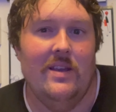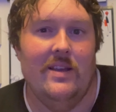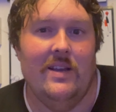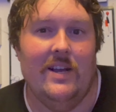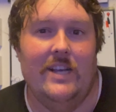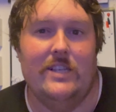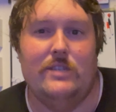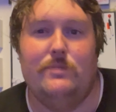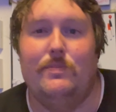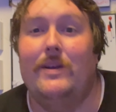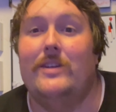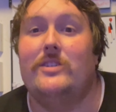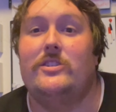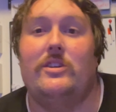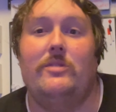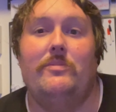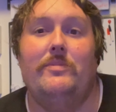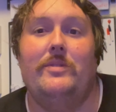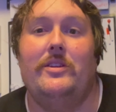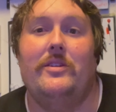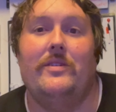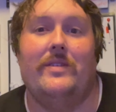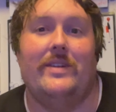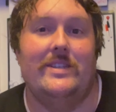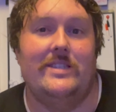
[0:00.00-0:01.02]
especially
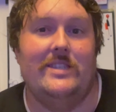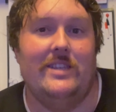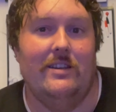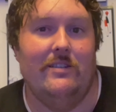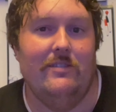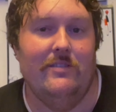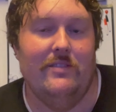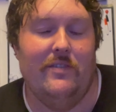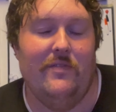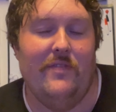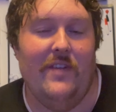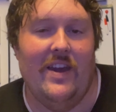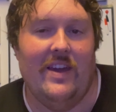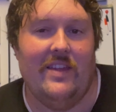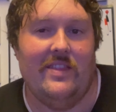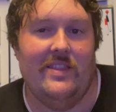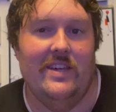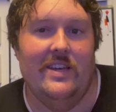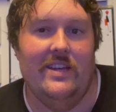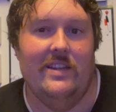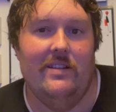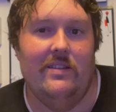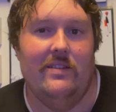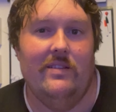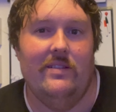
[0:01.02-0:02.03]
when you consider the fact
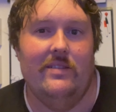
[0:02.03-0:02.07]
that